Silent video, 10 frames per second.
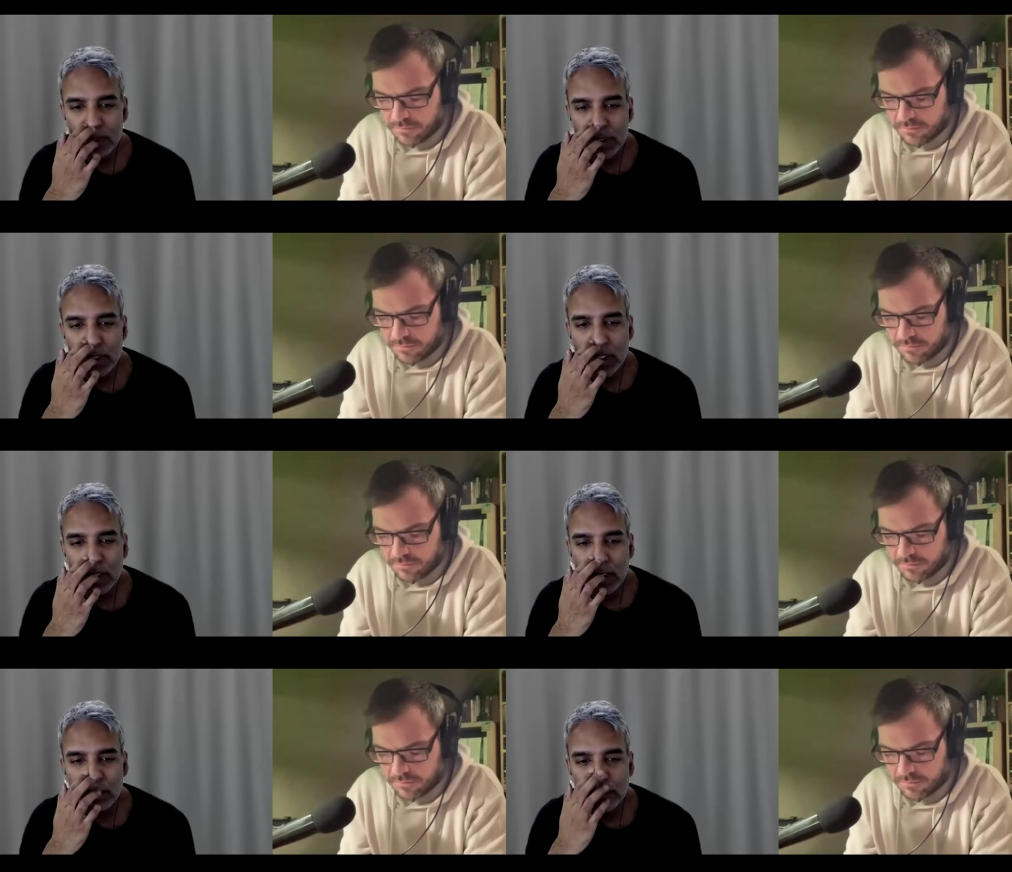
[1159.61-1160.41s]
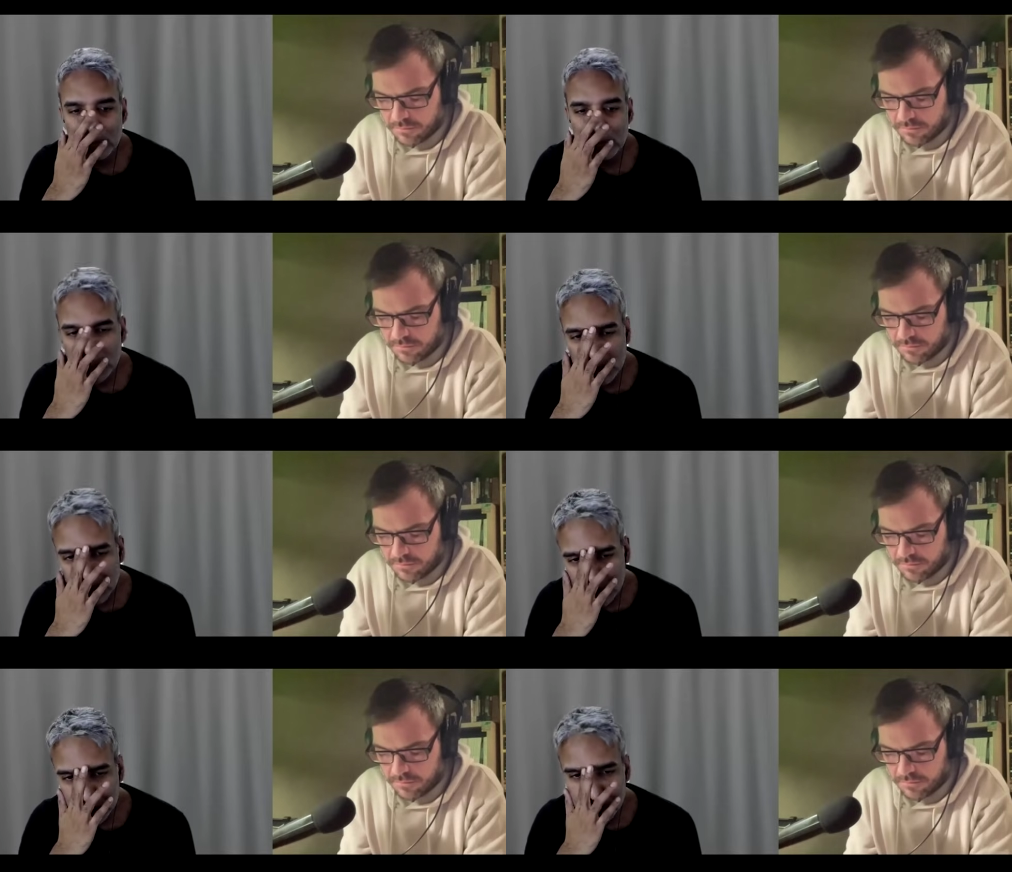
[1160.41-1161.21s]
Speaker 1: Sayed Abdul Malik
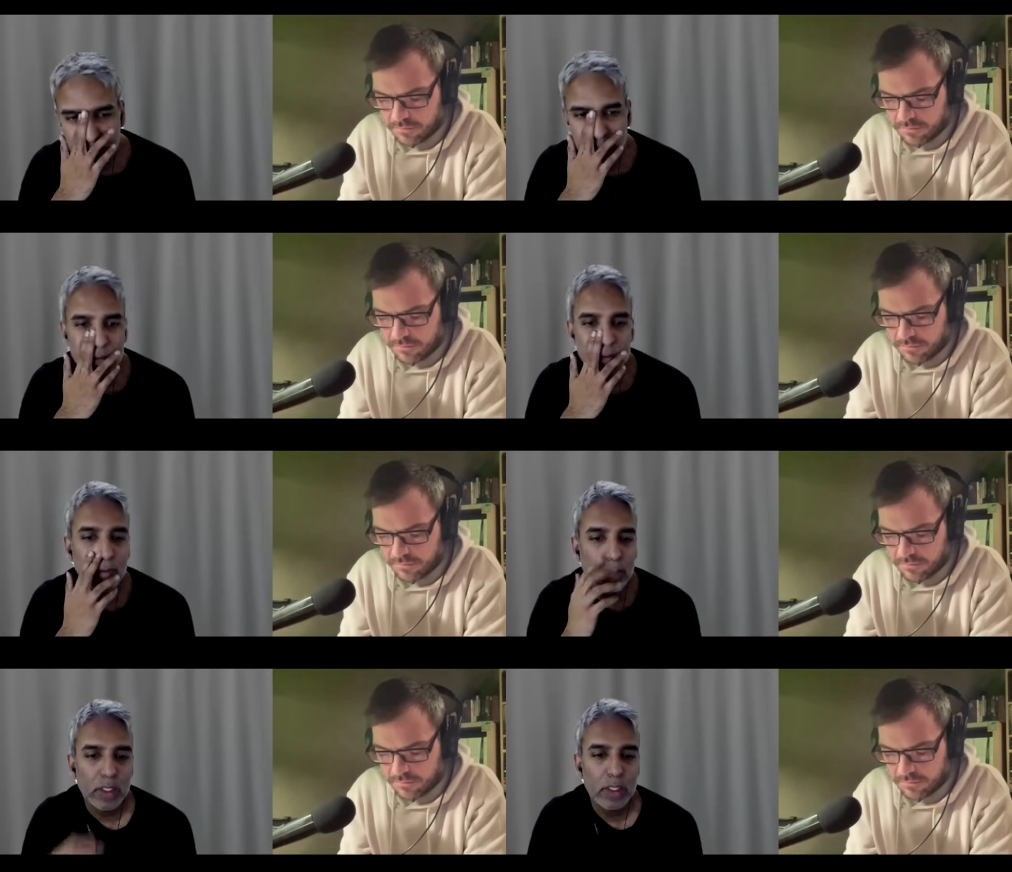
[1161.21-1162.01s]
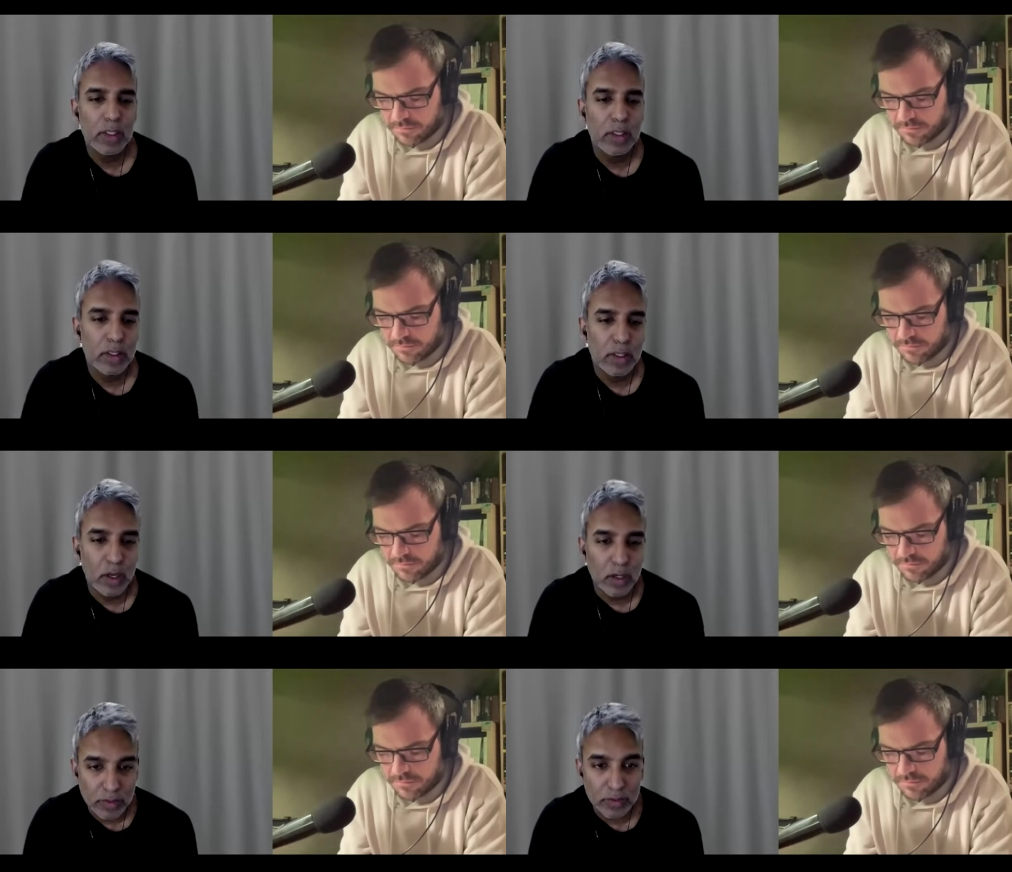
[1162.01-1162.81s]
Houthi,
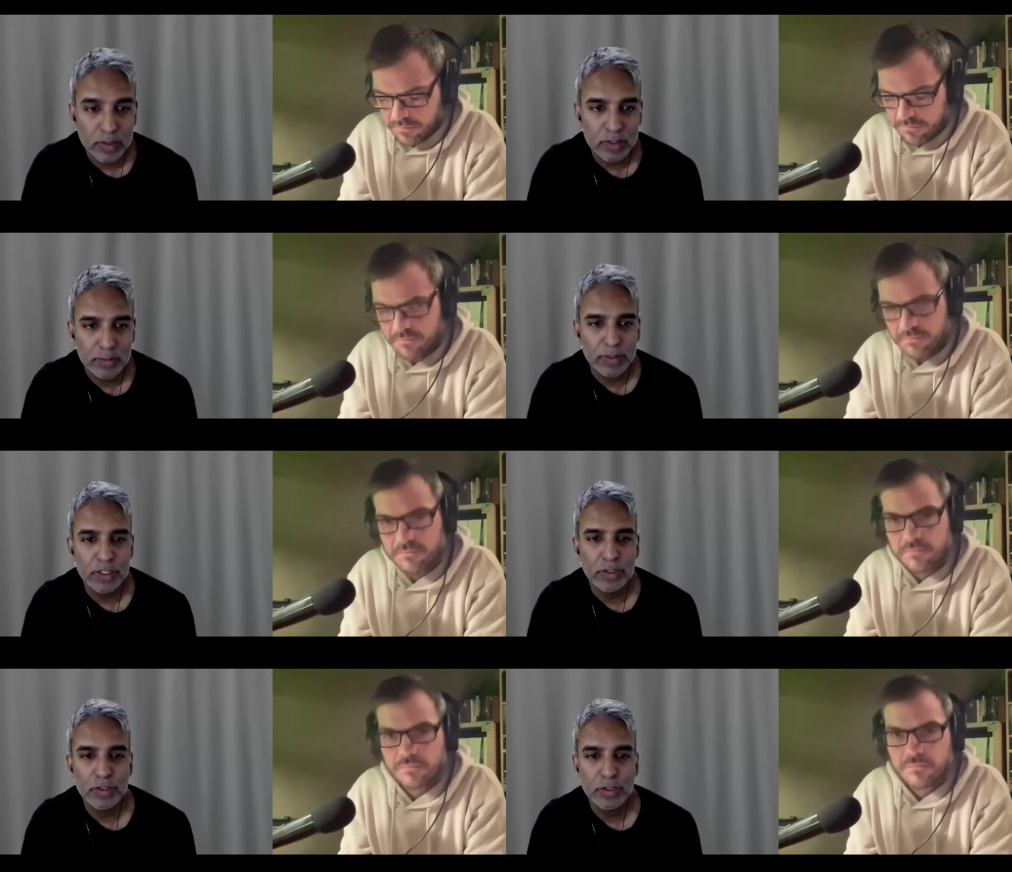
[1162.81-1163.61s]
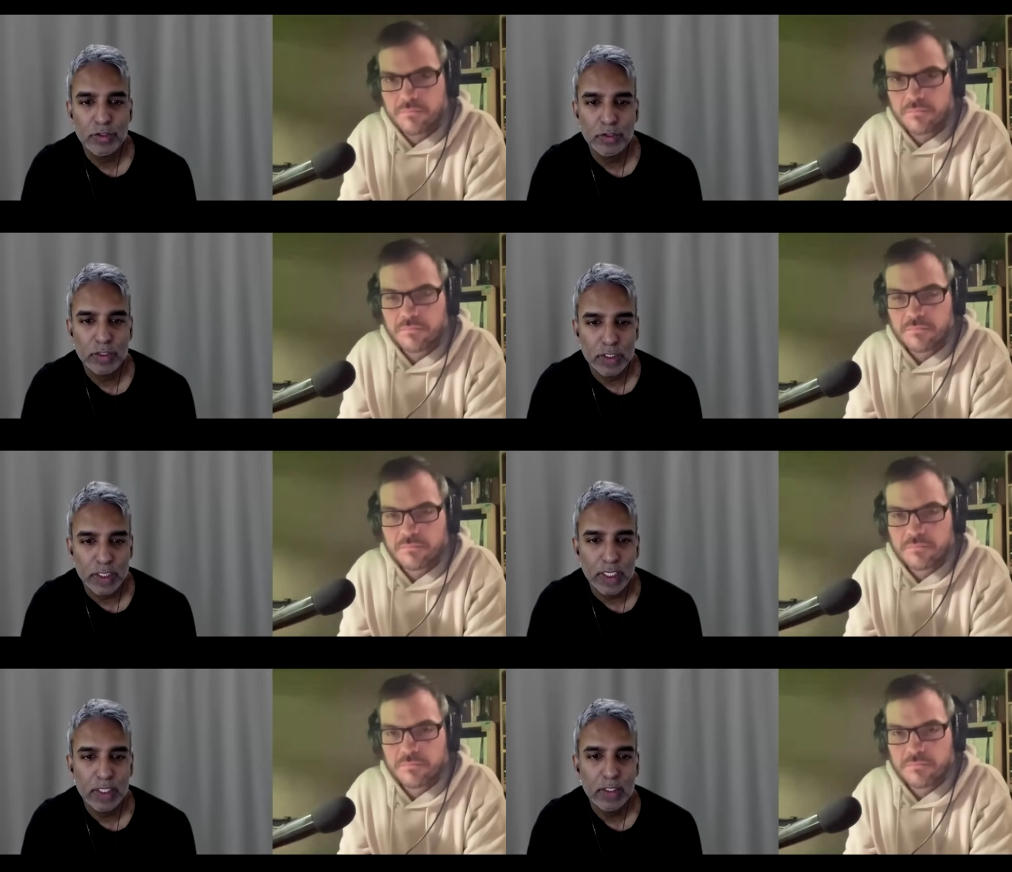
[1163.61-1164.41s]
also did a speech
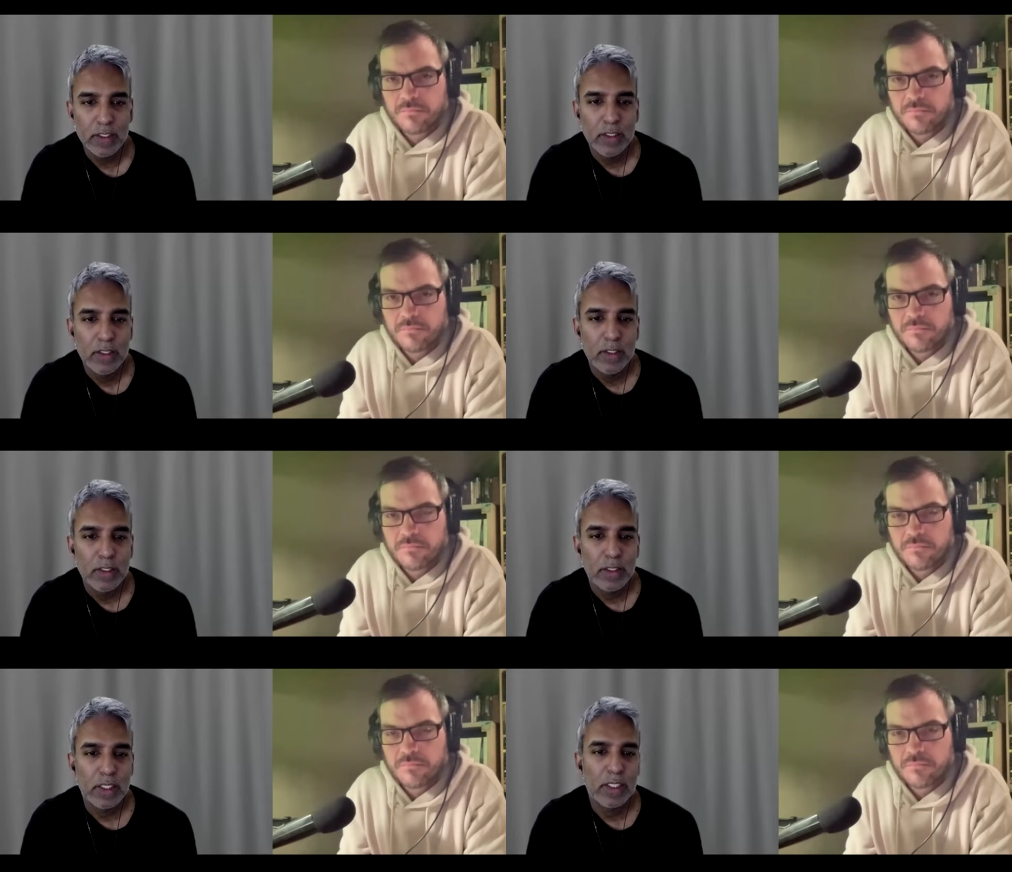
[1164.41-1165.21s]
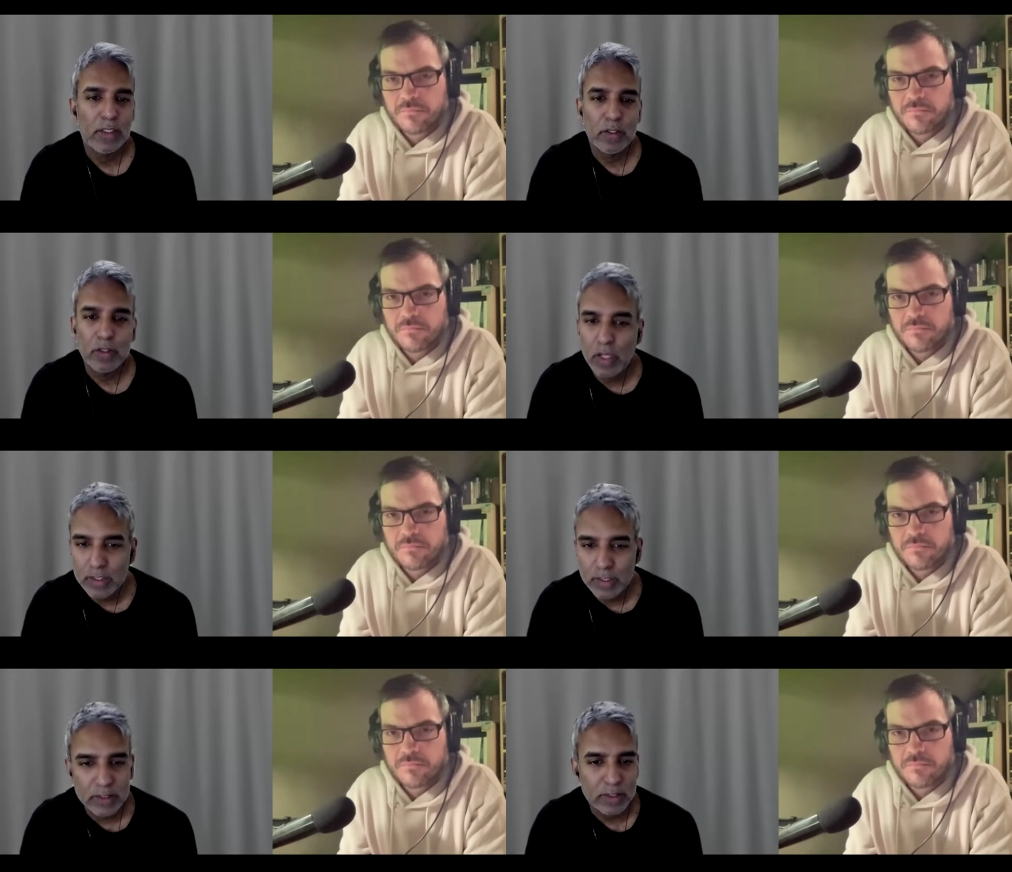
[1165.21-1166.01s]
today, and
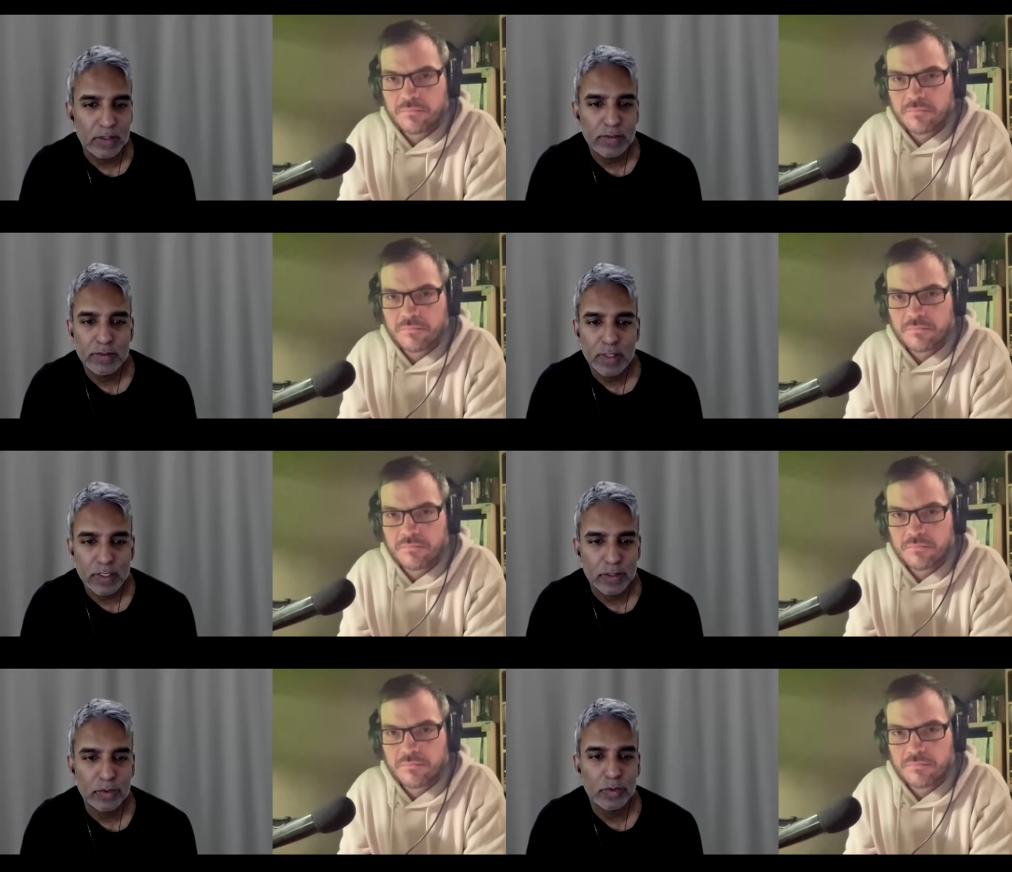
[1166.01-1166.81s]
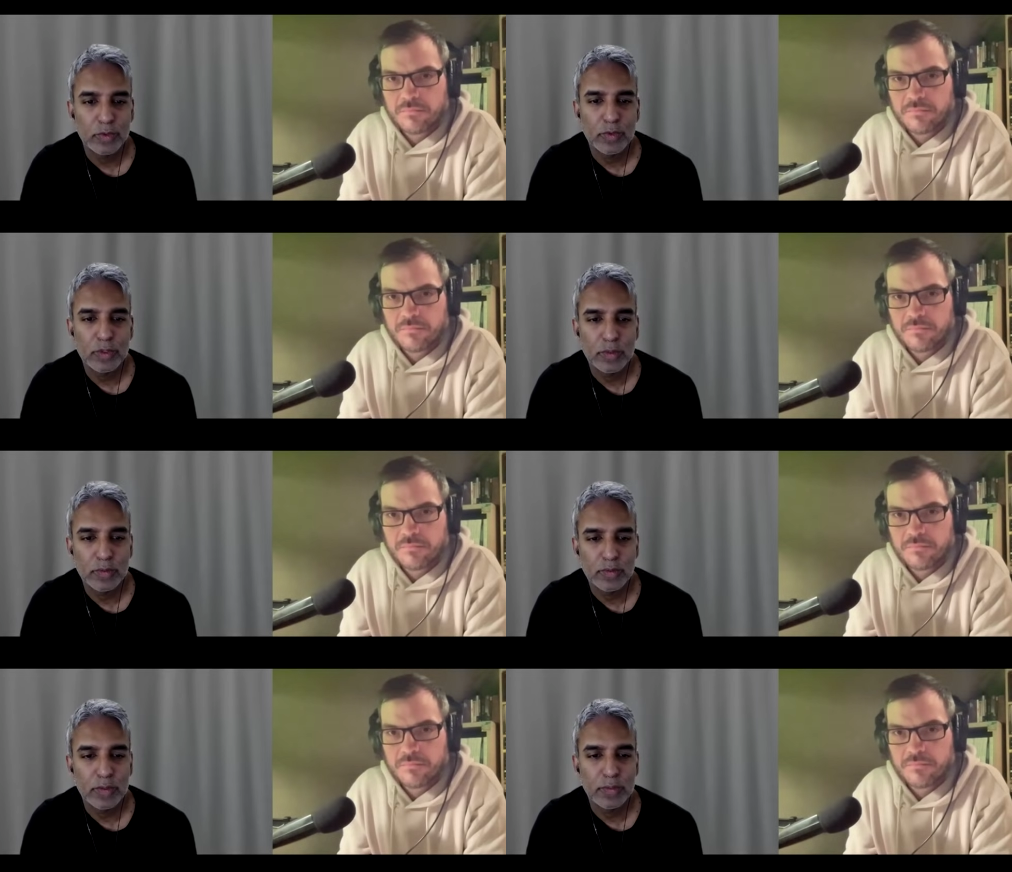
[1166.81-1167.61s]
lots of stuff as usual
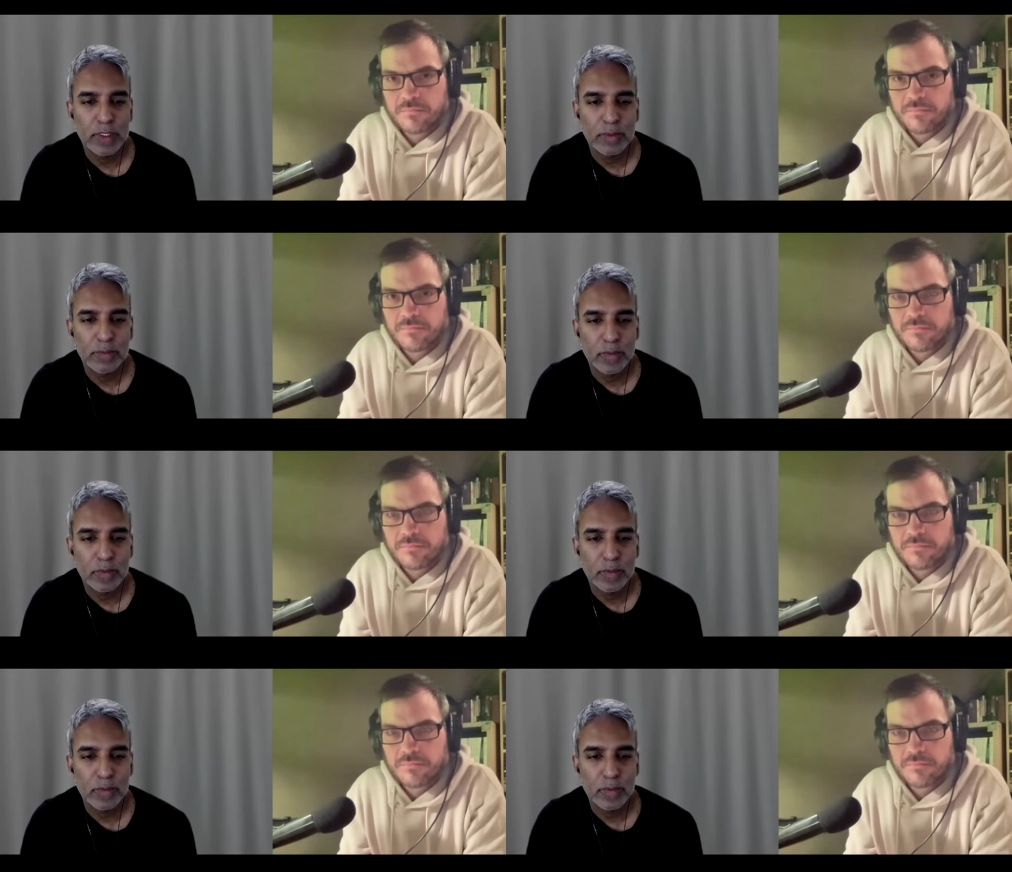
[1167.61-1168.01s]
from him.